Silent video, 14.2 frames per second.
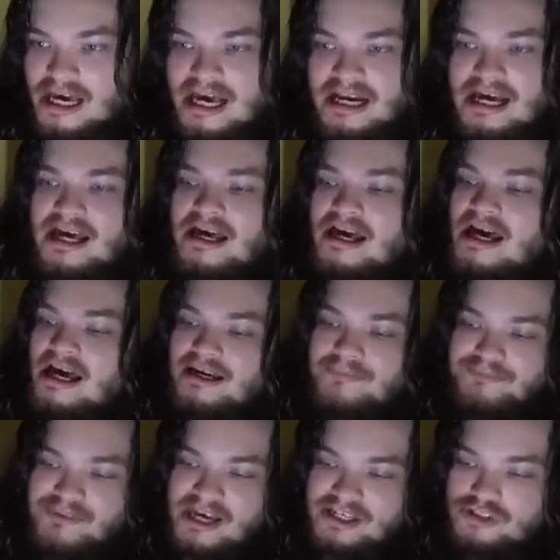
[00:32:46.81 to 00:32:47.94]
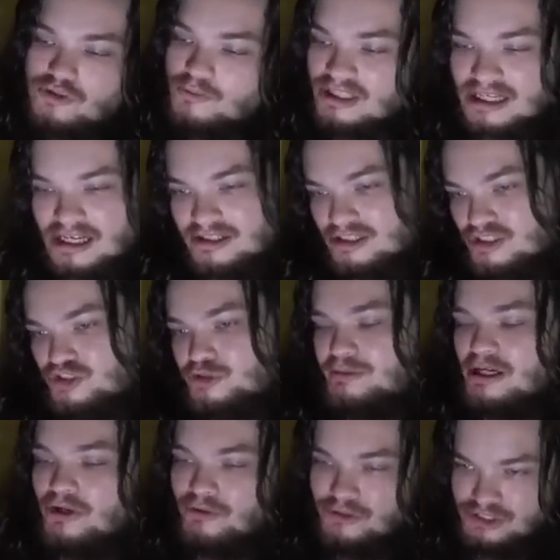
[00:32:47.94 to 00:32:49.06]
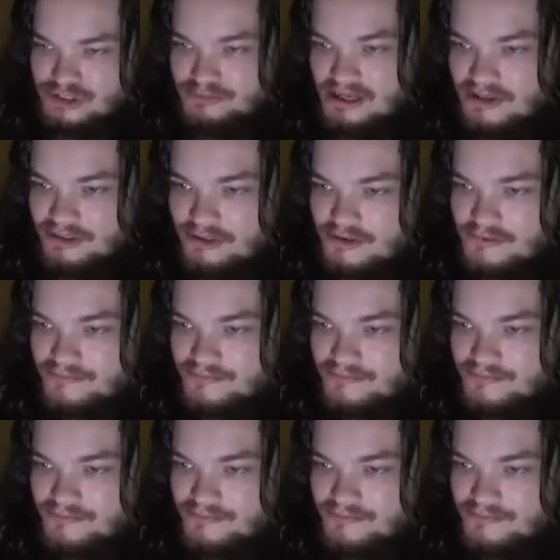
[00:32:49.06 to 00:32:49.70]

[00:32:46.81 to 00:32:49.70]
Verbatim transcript: And I, I, I do want to kind of dispel this myth.